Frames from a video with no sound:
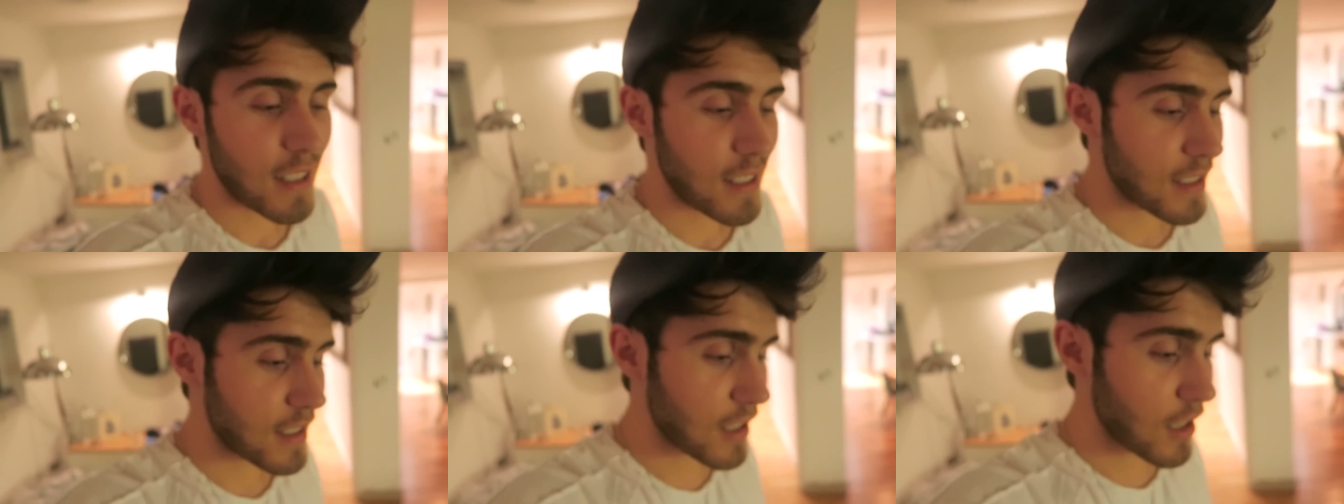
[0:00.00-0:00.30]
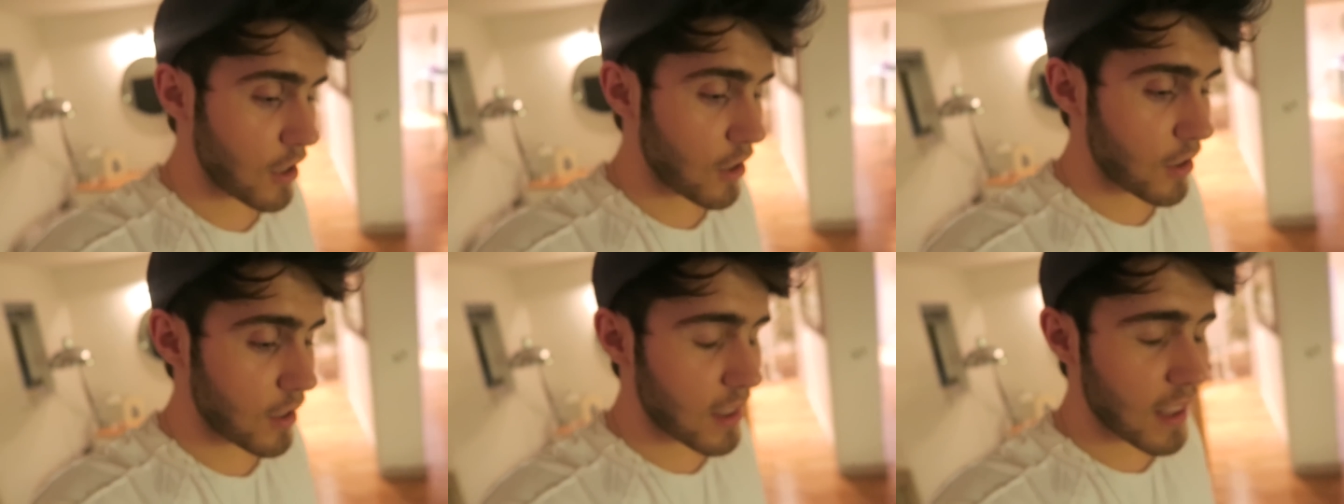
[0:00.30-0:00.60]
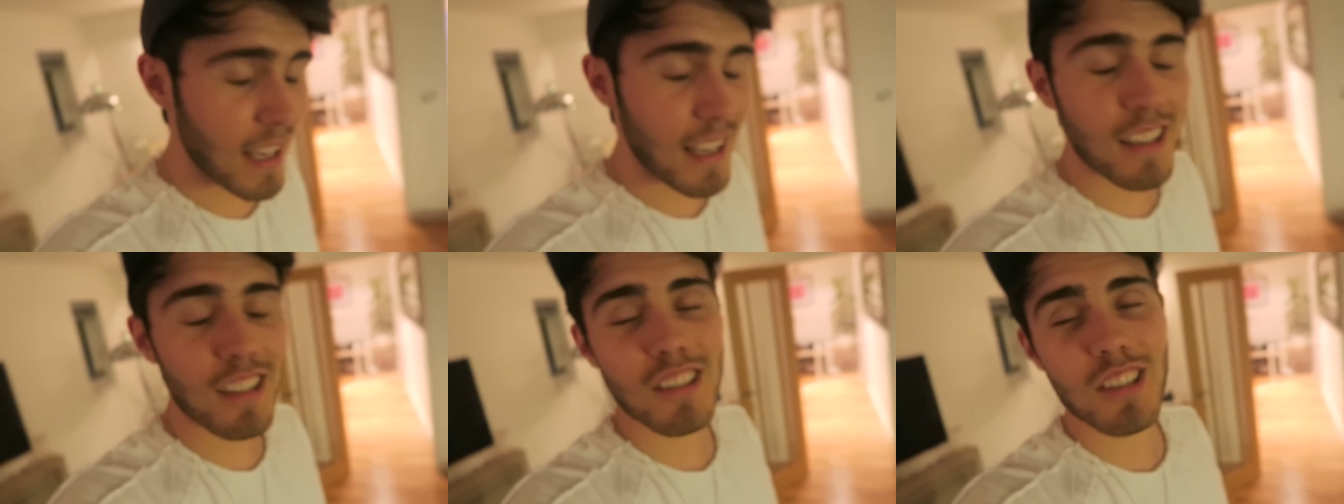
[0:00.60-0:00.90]
So,
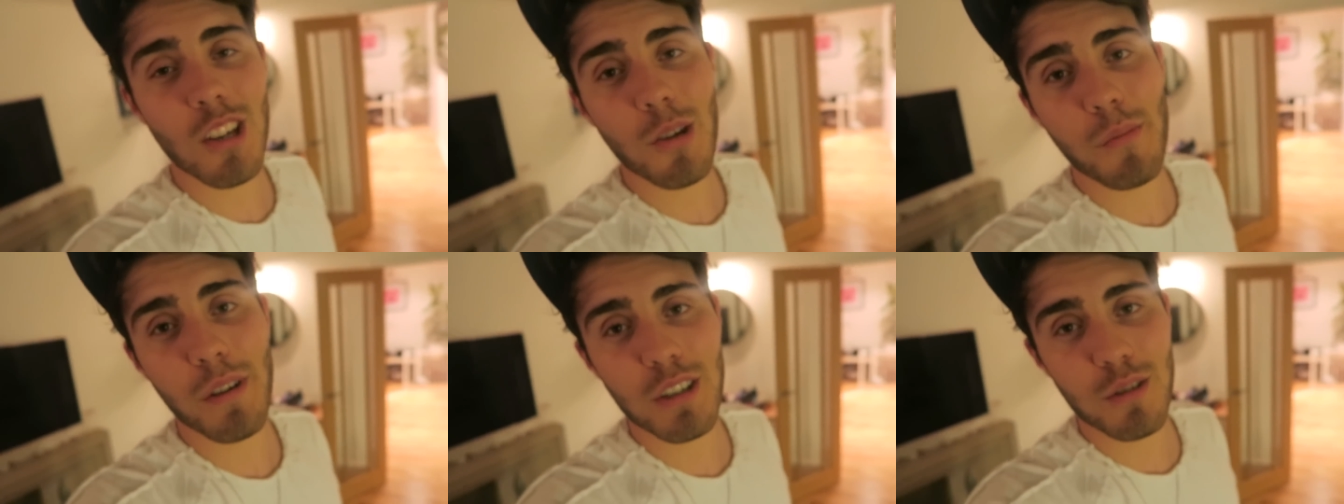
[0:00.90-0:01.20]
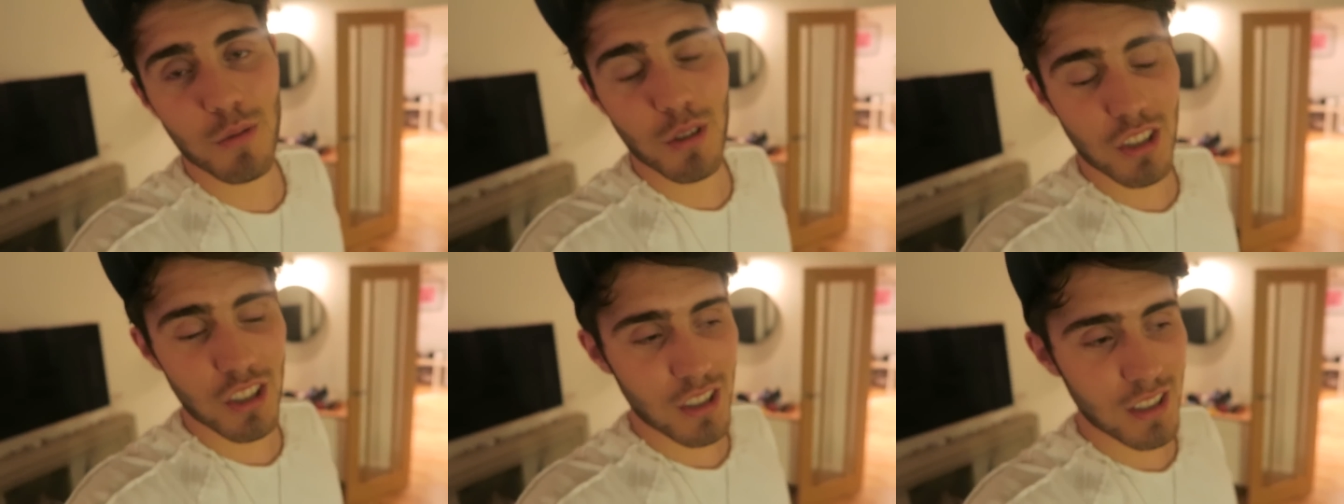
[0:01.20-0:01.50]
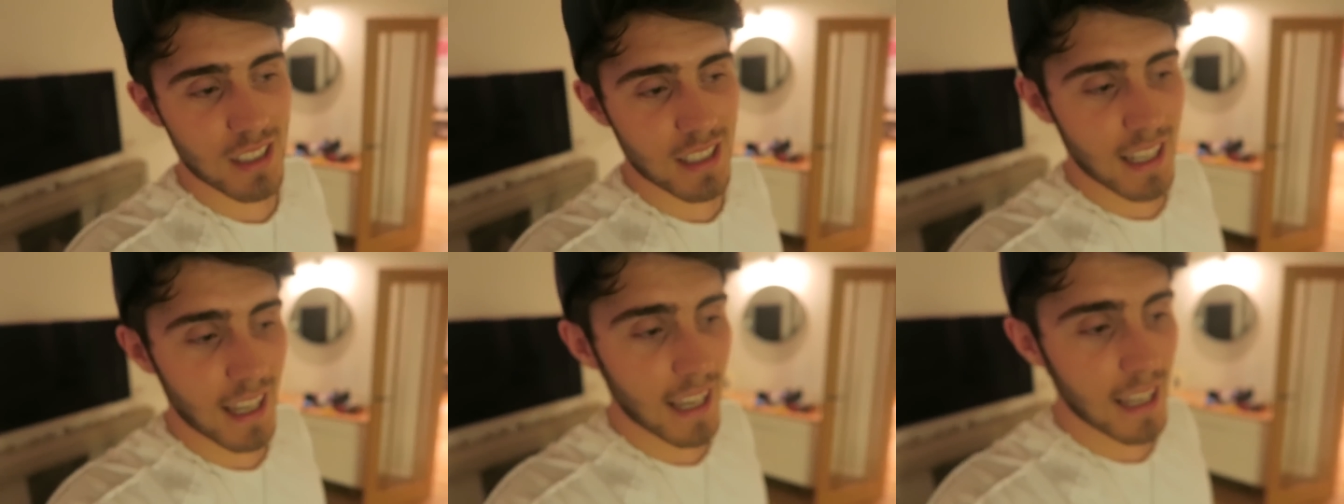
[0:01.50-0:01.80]
thank you so much for
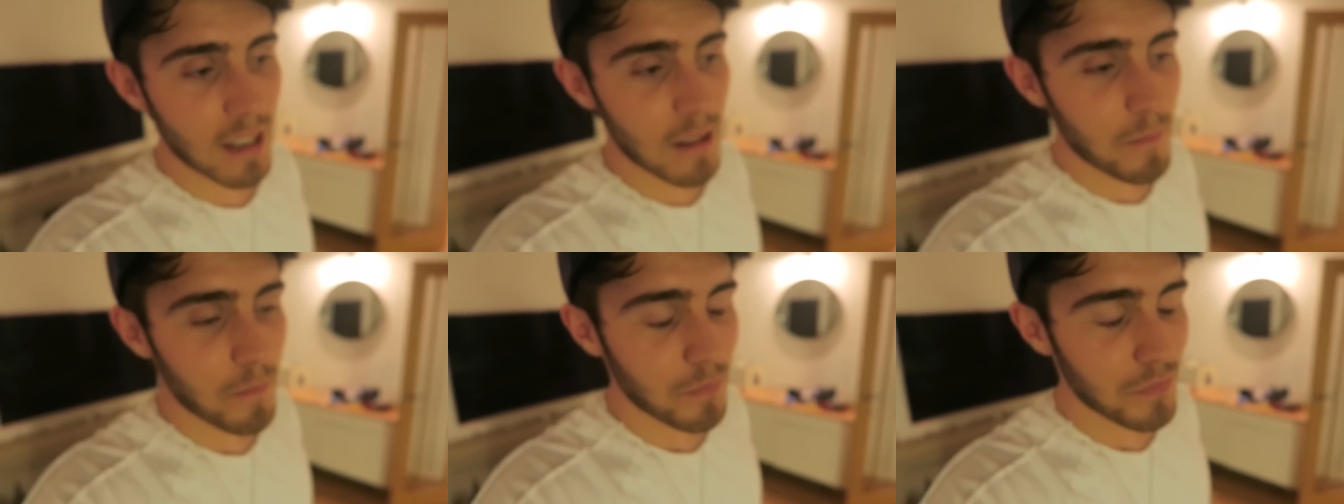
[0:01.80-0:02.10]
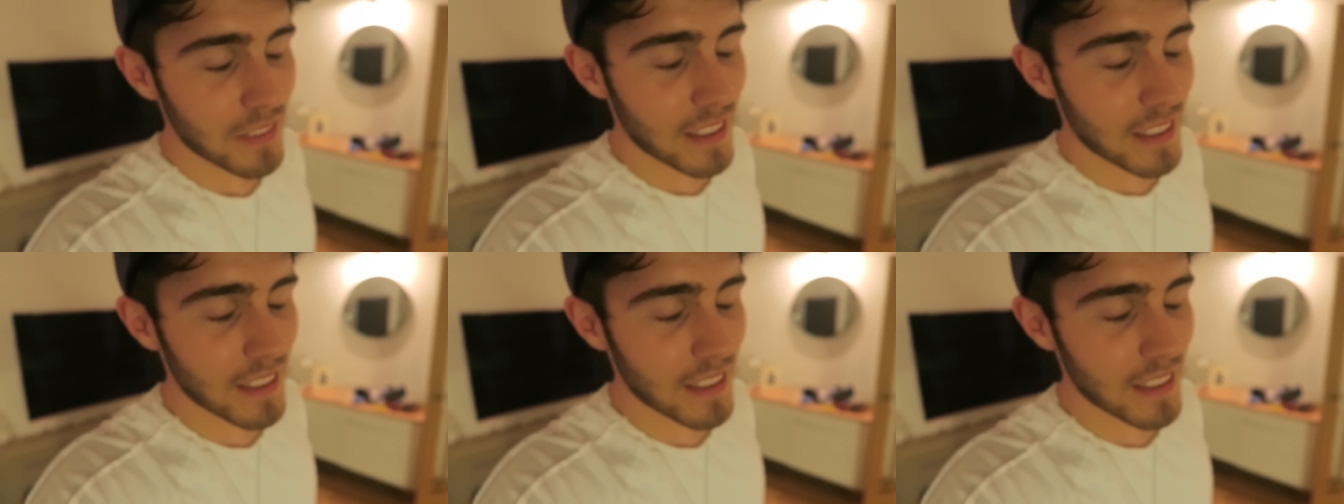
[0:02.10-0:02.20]
watching today.